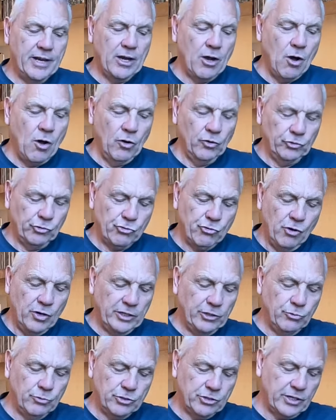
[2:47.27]
on,
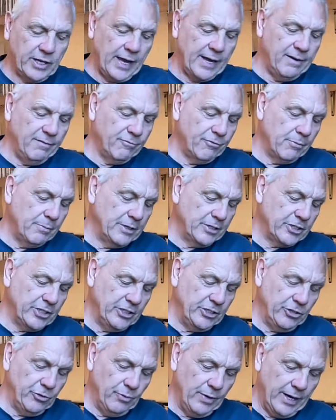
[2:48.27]
trying to escape from a
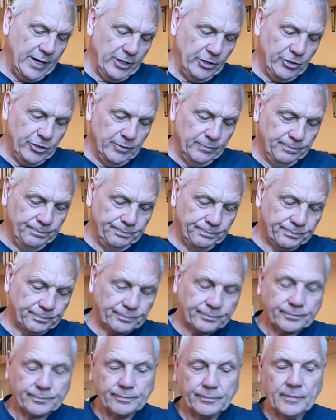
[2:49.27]
situation,
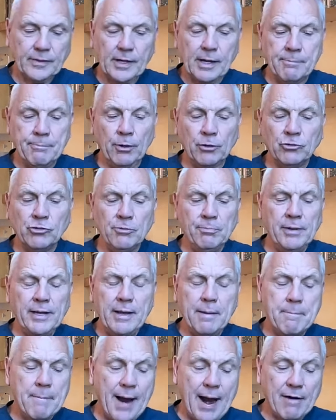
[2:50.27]
possibly
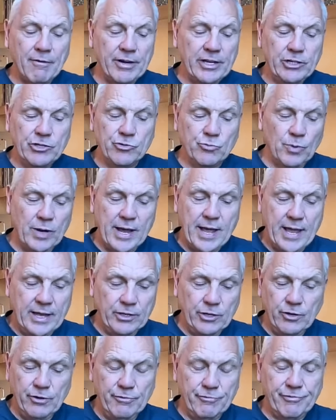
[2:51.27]
a marriage where
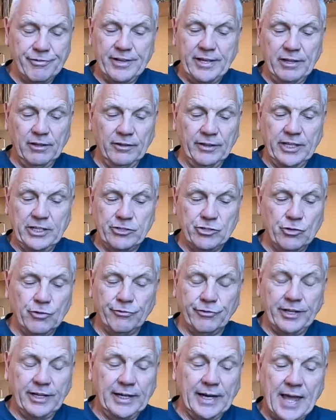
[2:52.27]
you feel there's
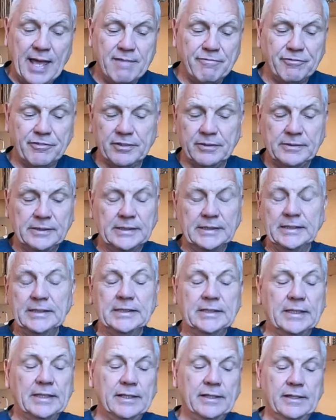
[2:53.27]
nothing left.
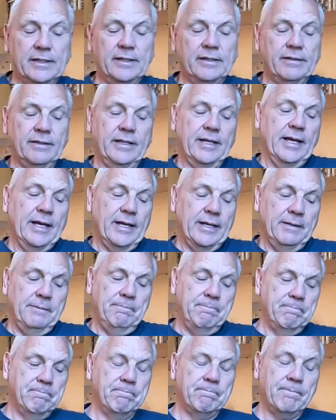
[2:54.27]
Okay,
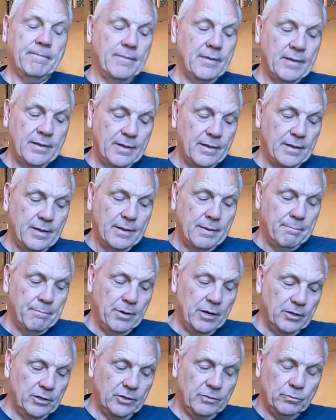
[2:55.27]

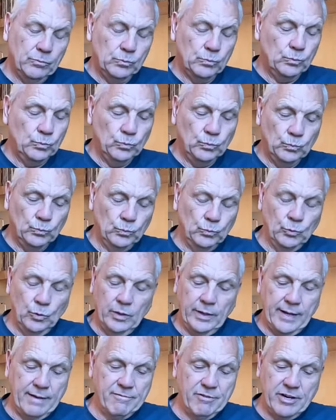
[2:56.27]
but
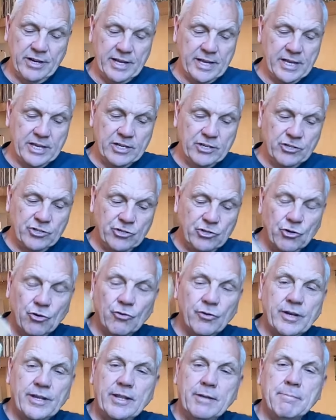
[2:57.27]
whatever it is,
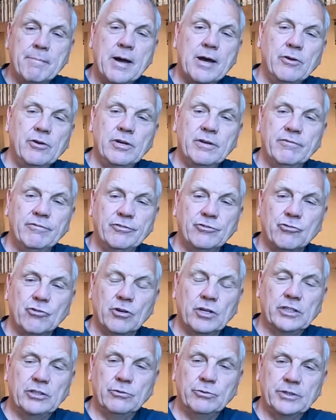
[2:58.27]
you're in the mode of
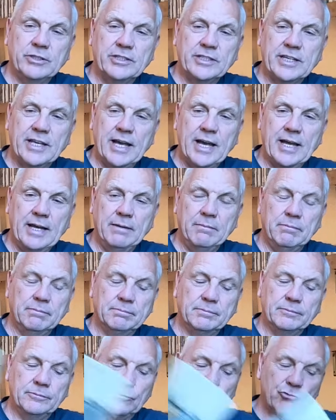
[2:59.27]
trying to escape.
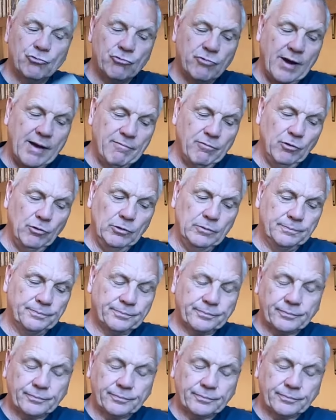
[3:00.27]
Travel,